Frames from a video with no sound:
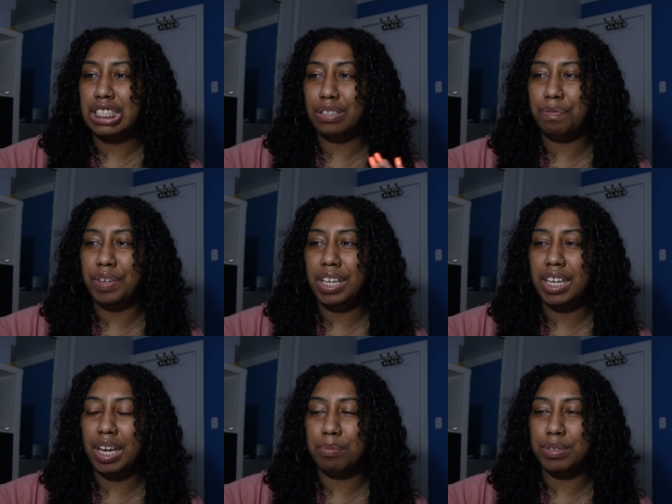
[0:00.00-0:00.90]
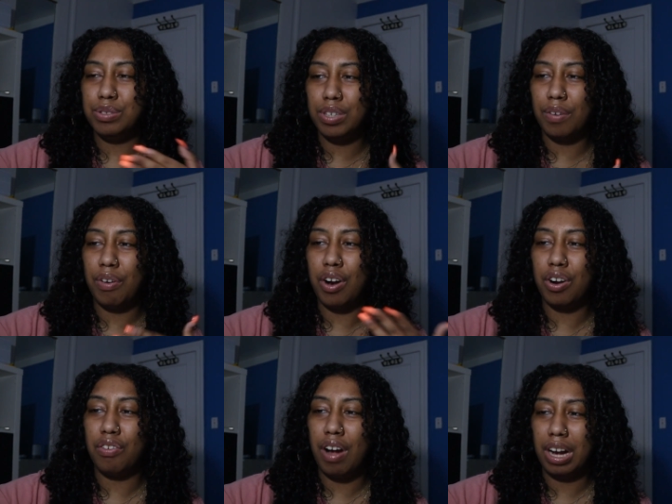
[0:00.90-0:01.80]
She's vegan, but you give
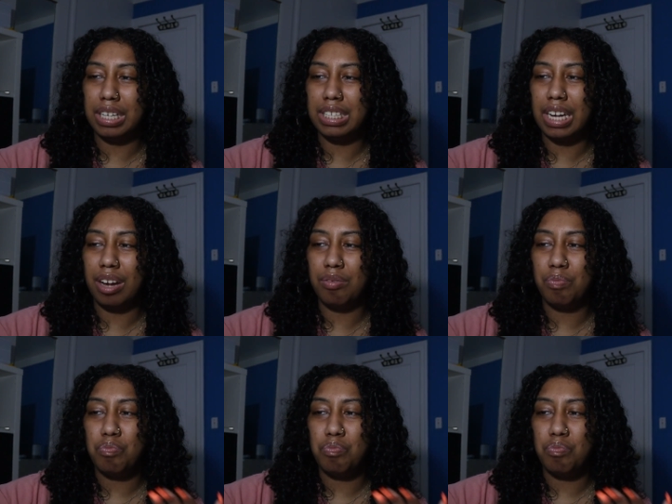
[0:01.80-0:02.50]
her a crocodile.